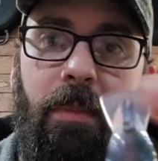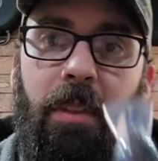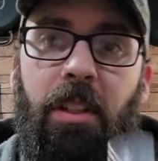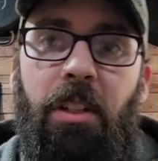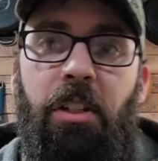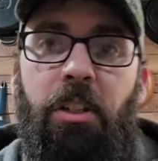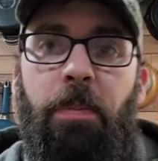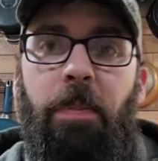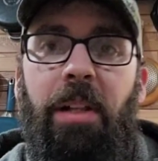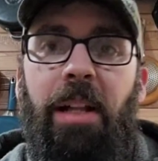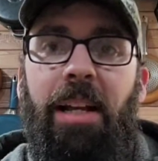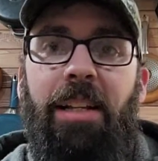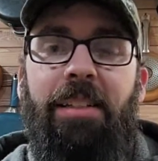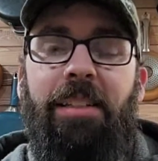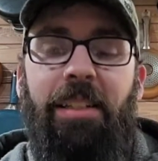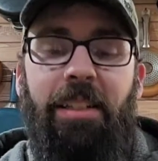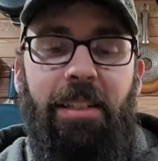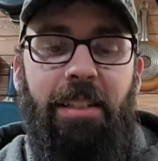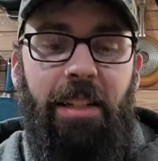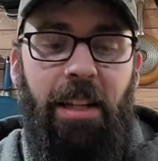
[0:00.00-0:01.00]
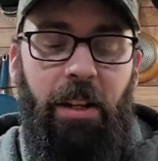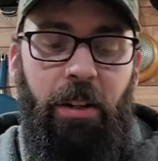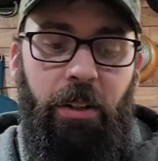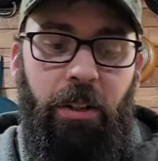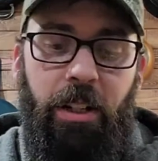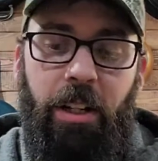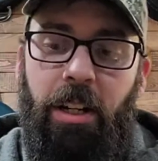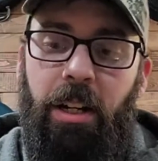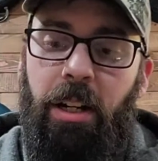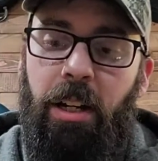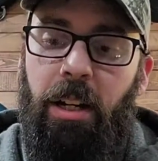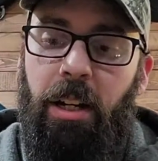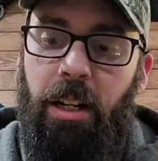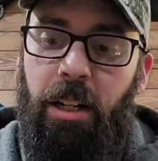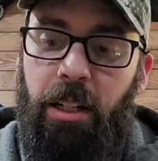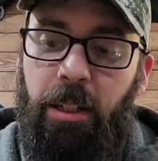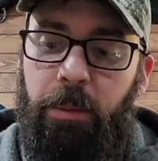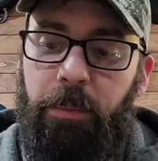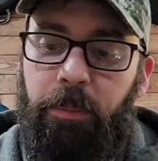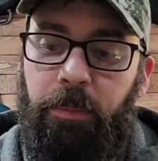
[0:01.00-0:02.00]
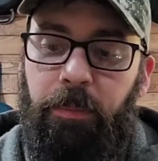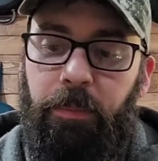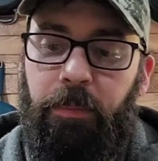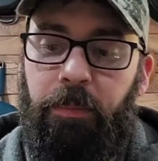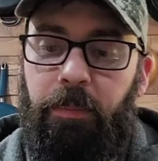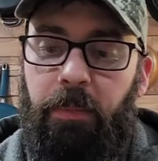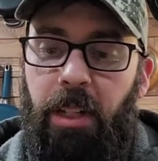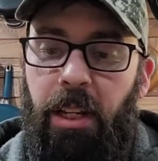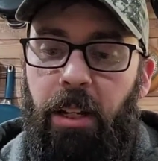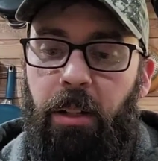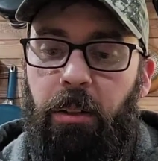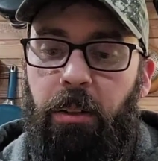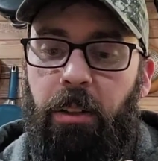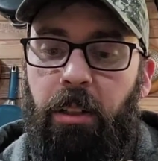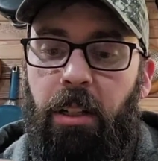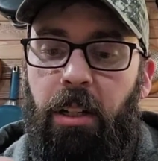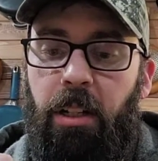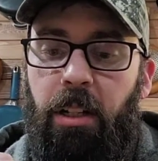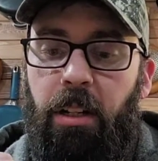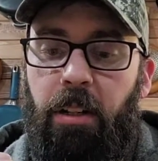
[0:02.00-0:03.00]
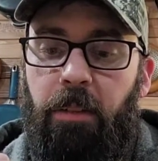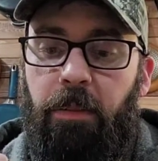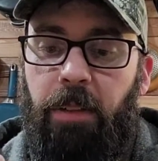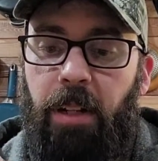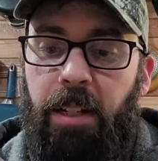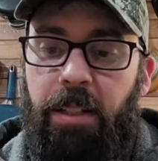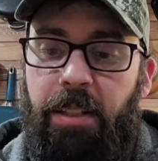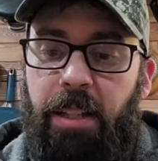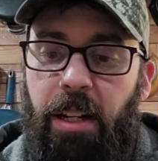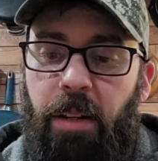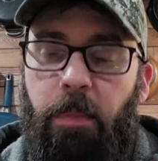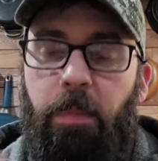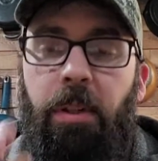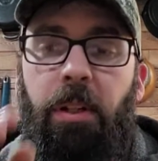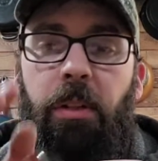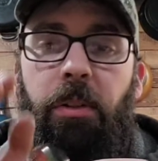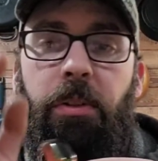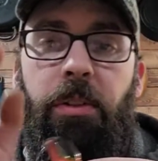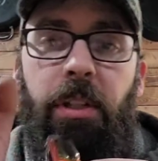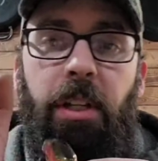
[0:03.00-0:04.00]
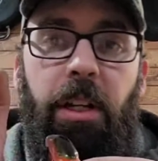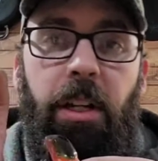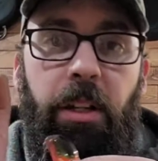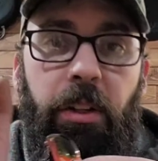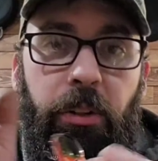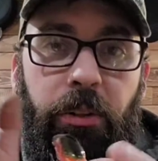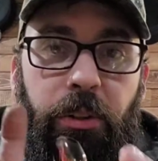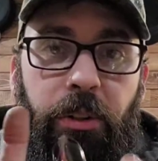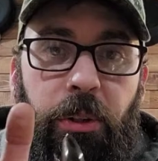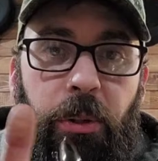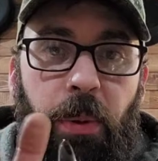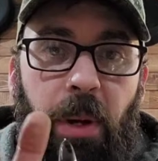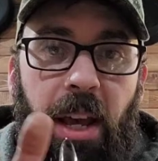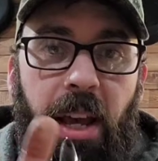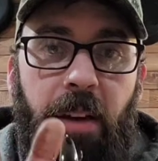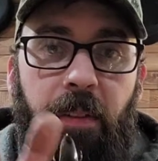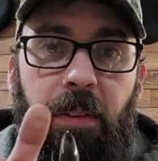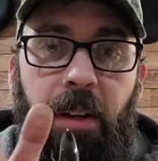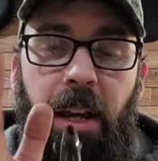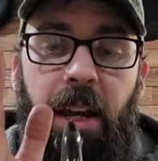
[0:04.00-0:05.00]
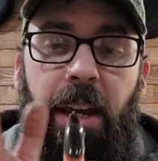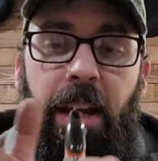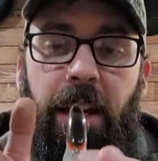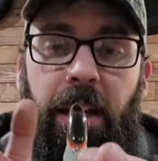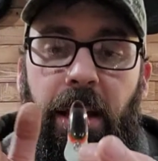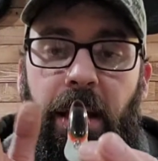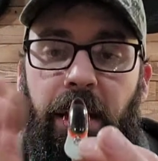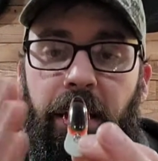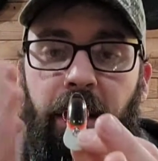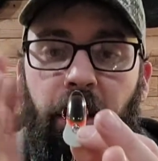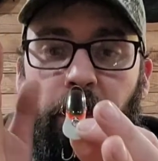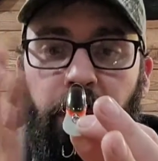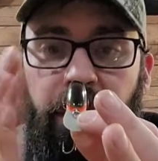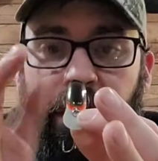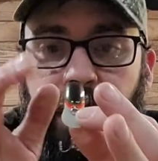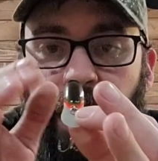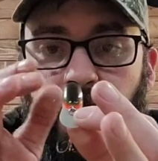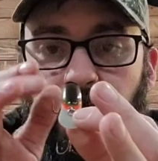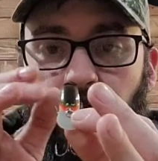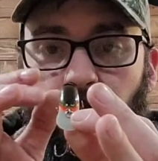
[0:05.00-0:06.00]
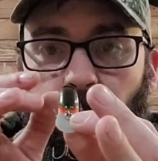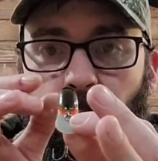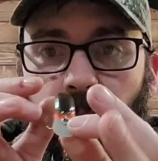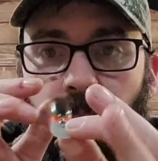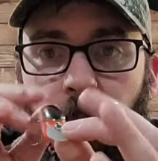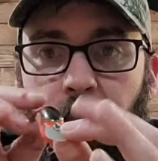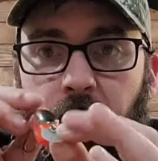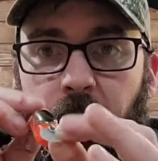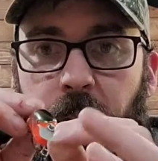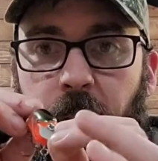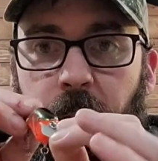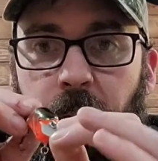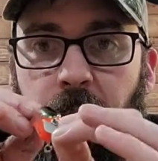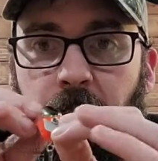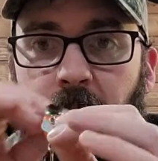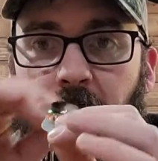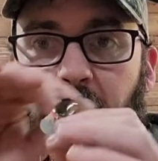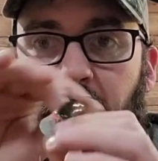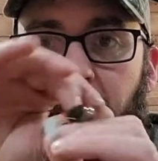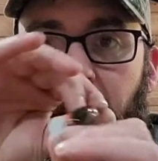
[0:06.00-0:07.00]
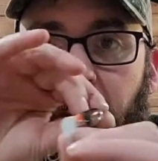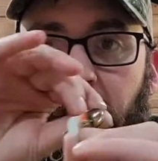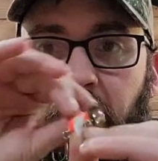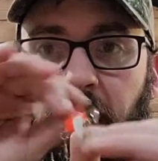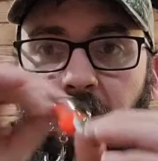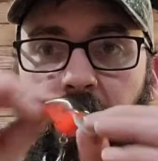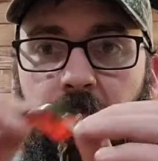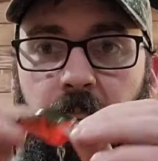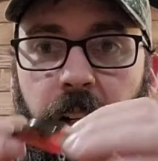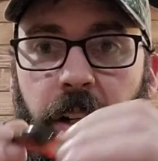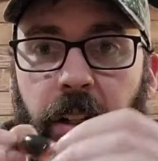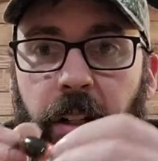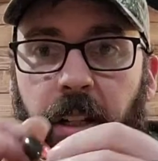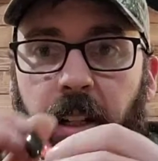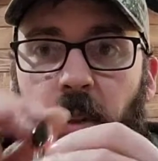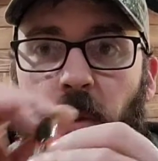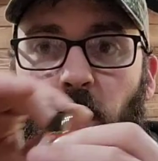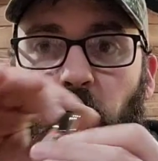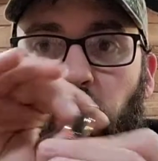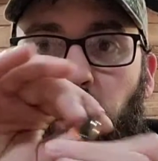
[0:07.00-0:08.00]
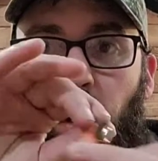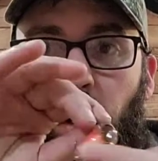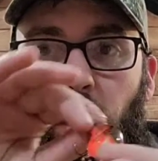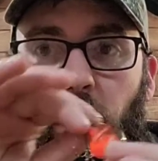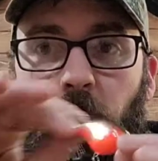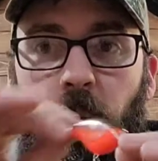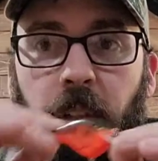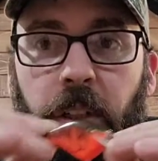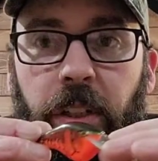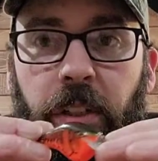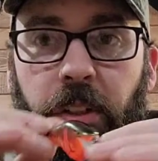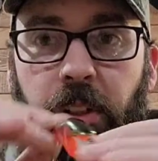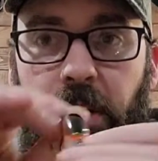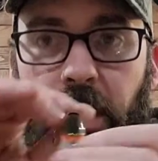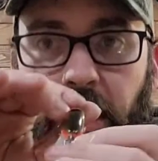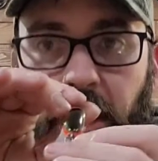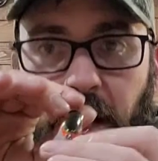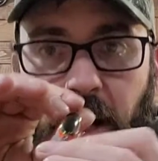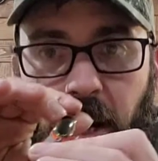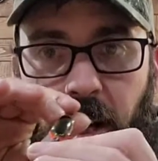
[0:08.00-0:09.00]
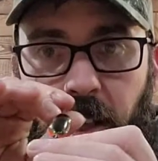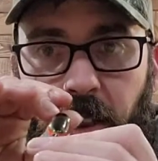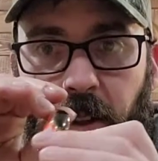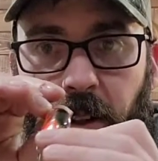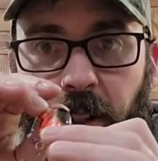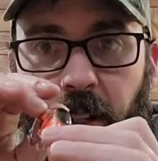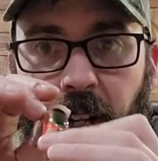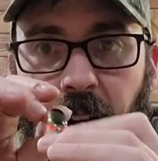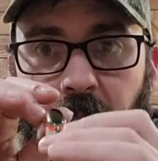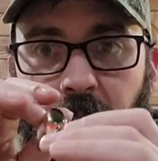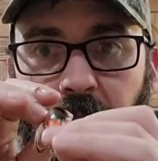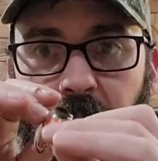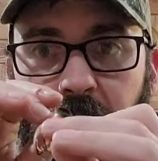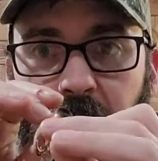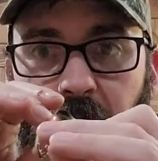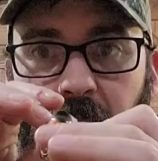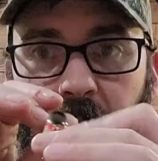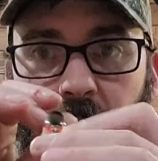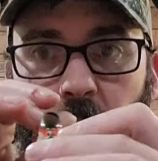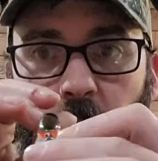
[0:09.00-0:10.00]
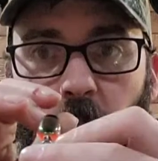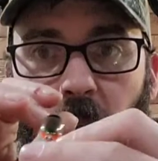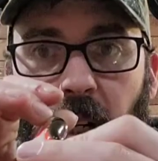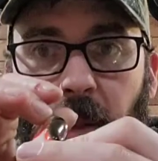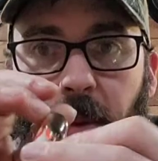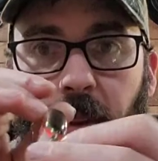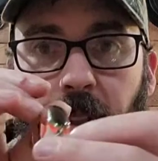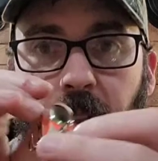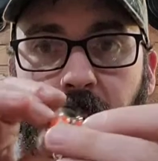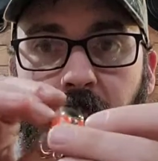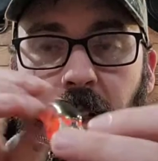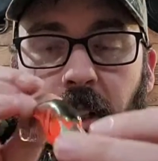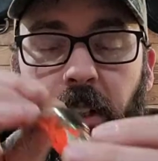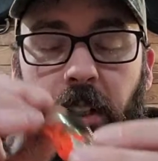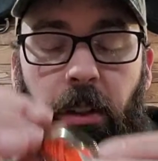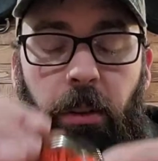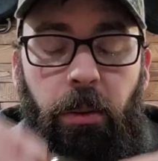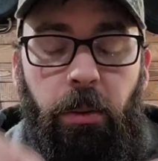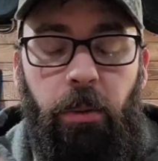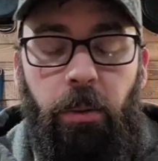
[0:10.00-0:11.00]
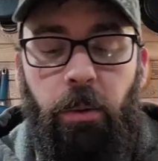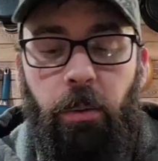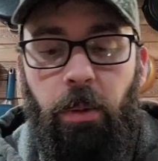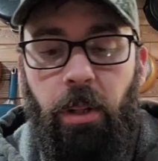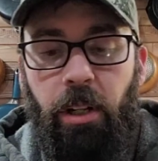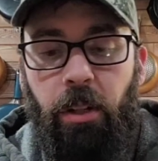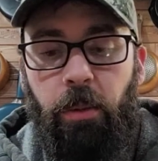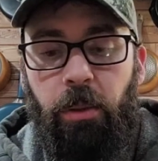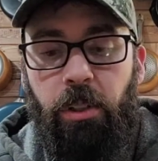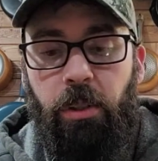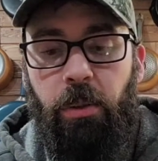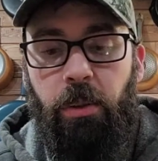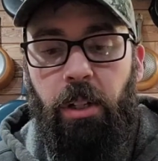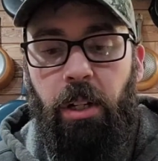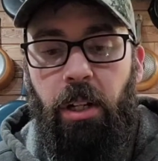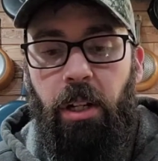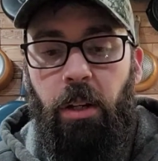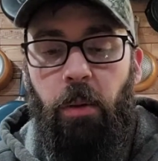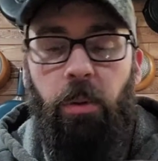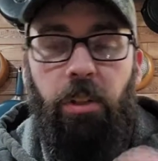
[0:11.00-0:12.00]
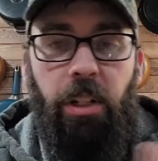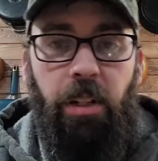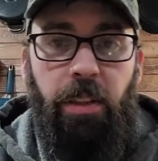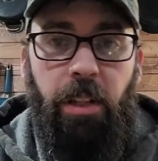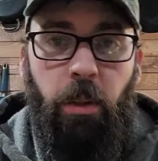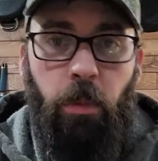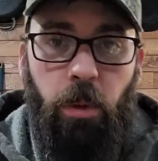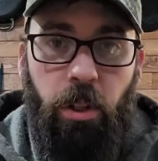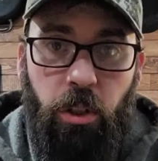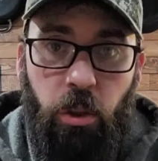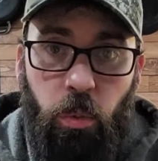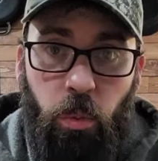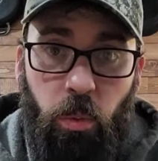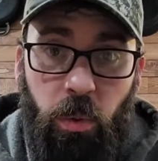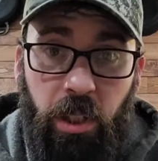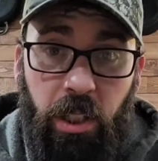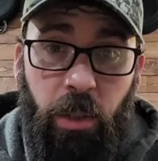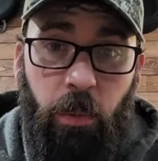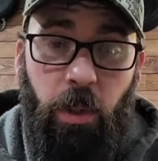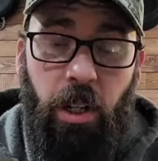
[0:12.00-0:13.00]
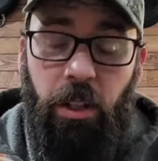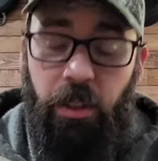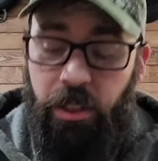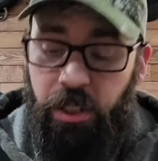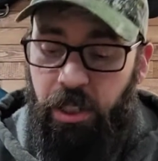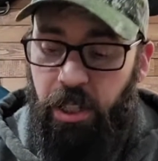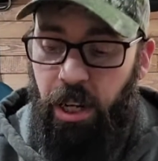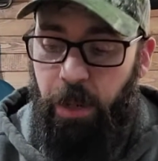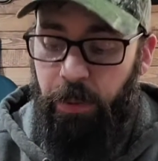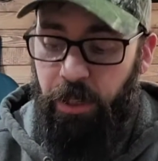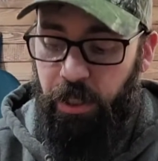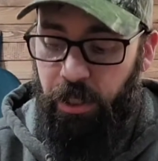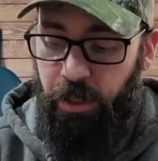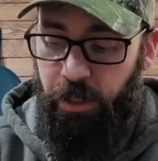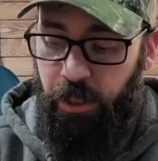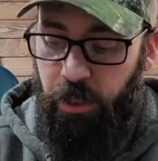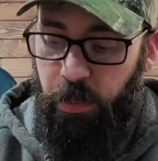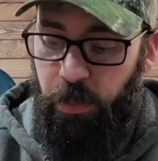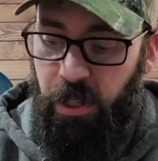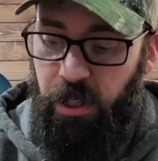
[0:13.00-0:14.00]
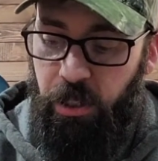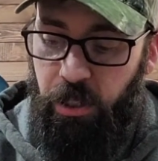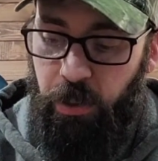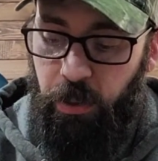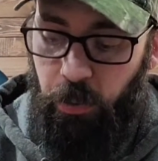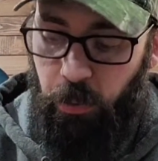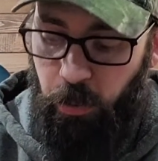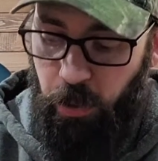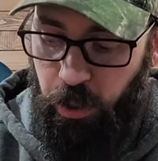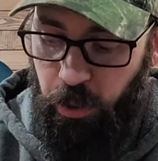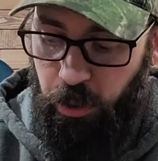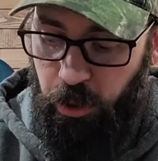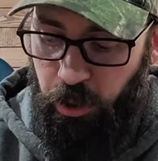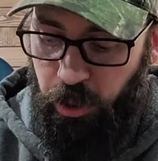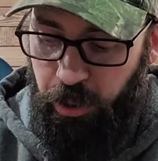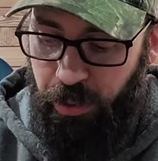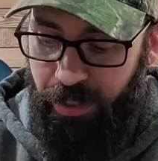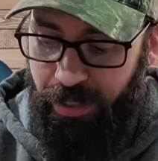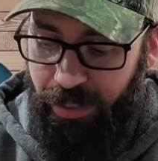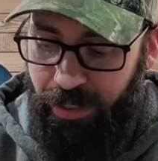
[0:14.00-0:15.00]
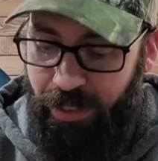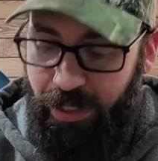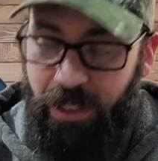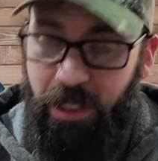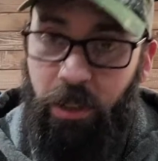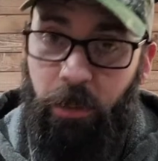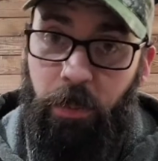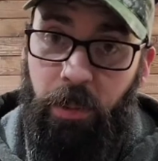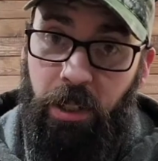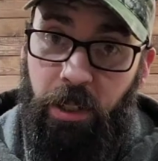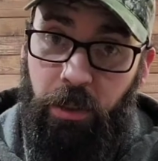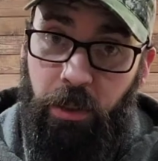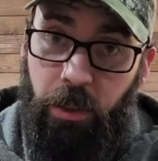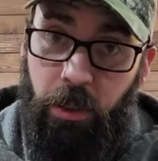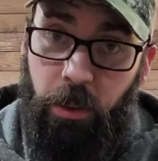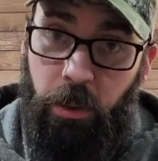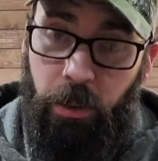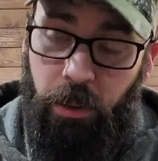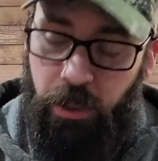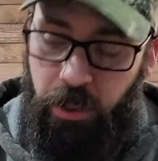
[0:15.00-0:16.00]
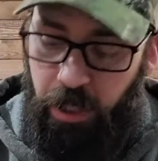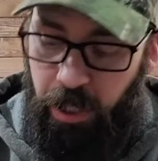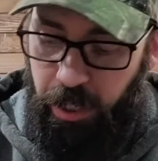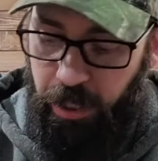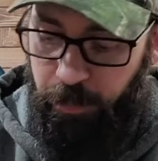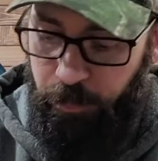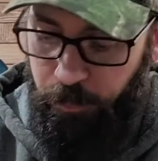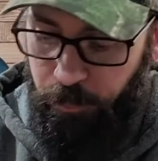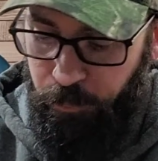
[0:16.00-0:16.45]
Just plastic standard. Now, flat-sided bills do have a little bit tighter wobble, so they're not going to sit here and roll and shake. They're going to have that tighter wobble. It's going to go through the water, which I think works really well this time of year, especially when the water's on a little bit of the cool side.